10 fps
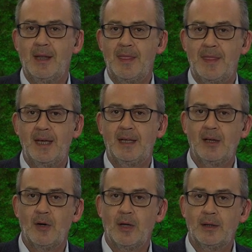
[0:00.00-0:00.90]

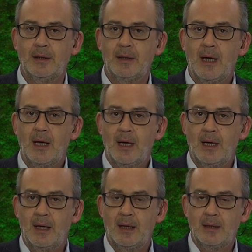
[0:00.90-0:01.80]
thinking on
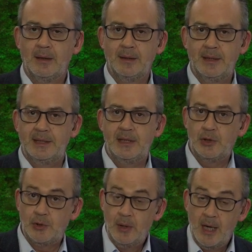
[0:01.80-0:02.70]
this issue.